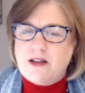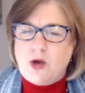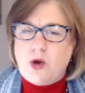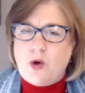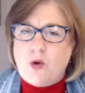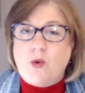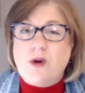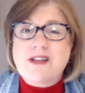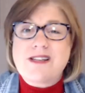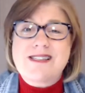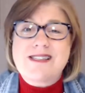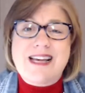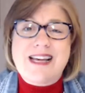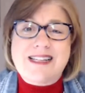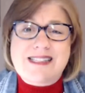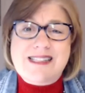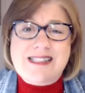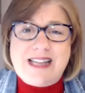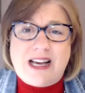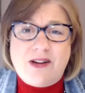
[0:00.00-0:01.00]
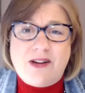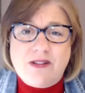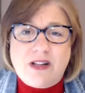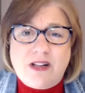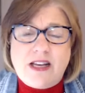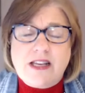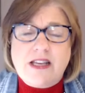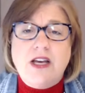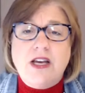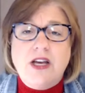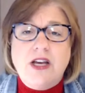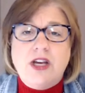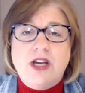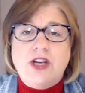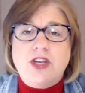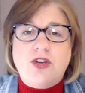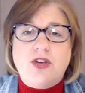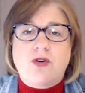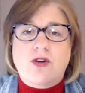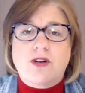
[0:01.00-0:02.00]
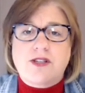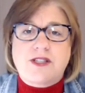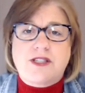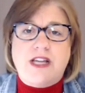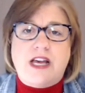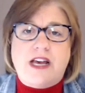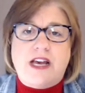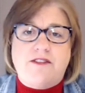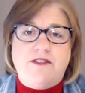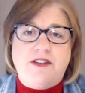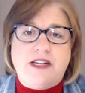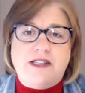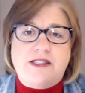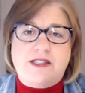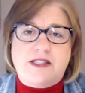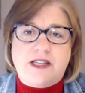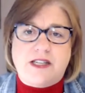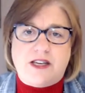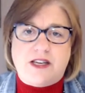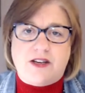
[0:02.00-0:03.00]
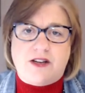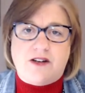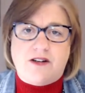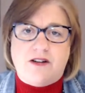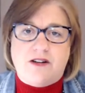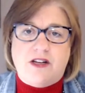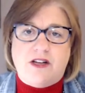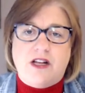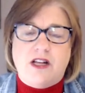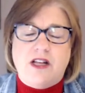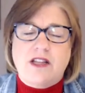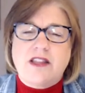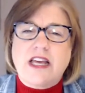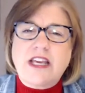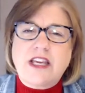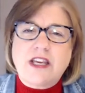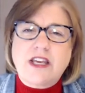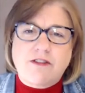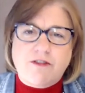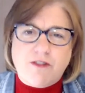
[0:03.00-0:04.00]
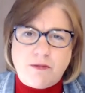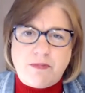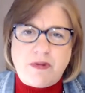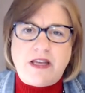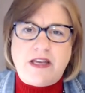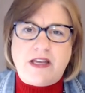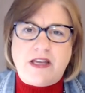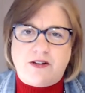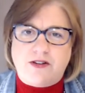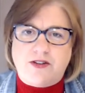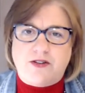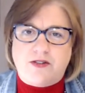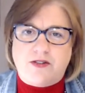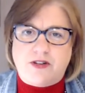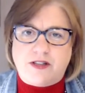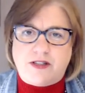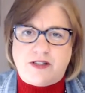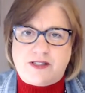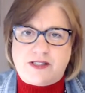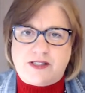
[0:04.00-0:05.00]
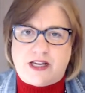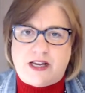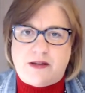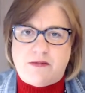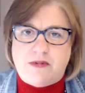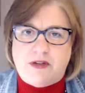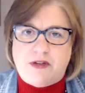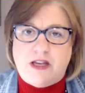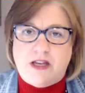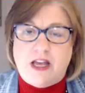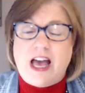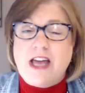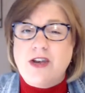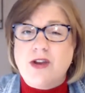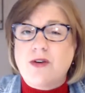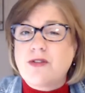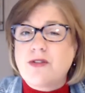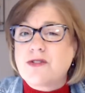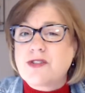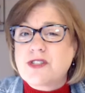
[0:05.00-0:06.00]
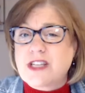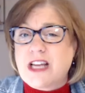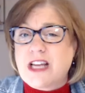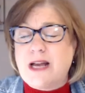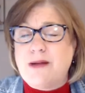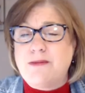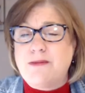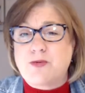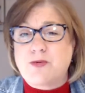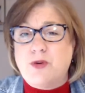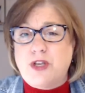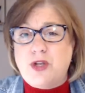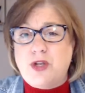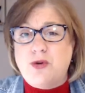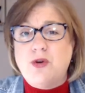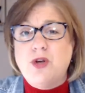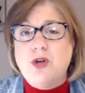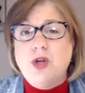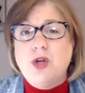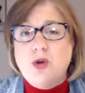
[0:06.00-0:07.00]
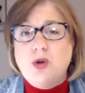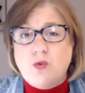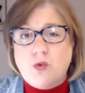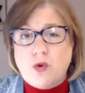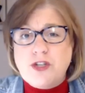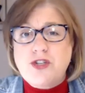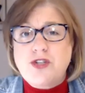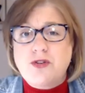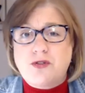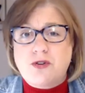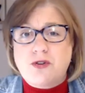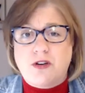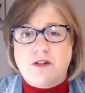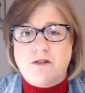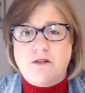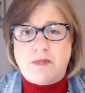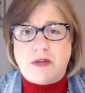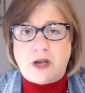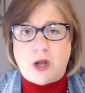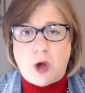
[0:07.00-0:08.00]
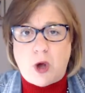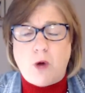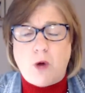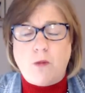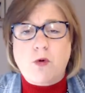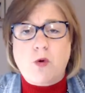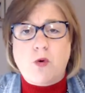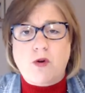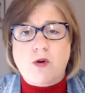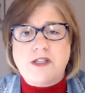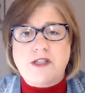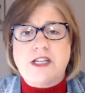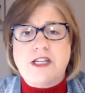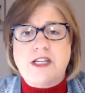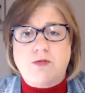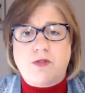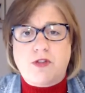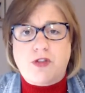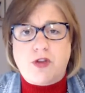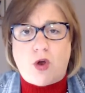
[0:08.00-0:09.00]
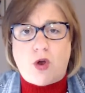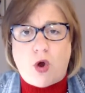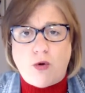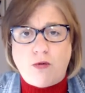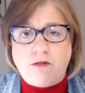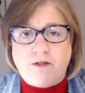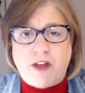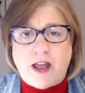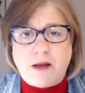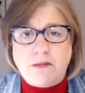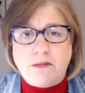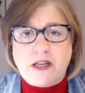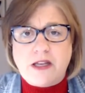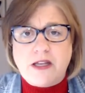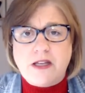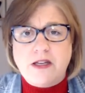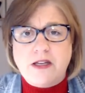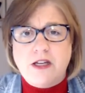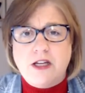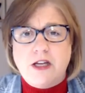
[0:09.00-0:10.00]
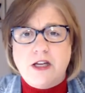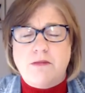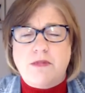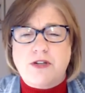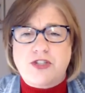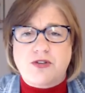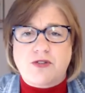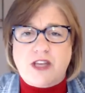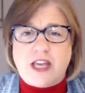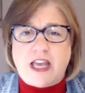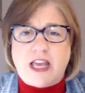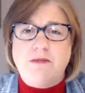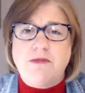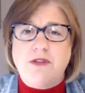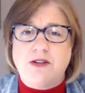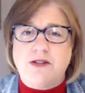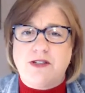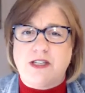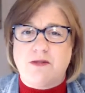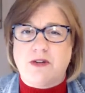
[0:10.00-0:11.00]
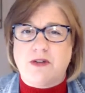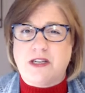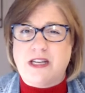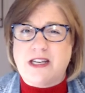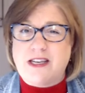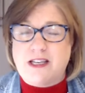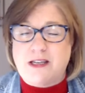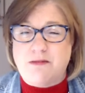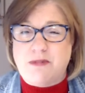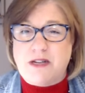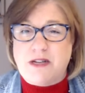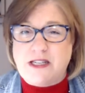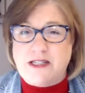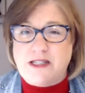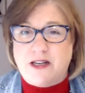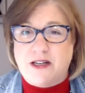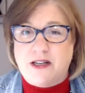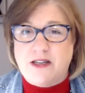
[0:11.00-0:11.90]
What does that sound like? Your staff needs to hear, thank you for being here during this time. I know there's times when you wished you could have been home quarantined with your own family, but you came and you did what needed to be done.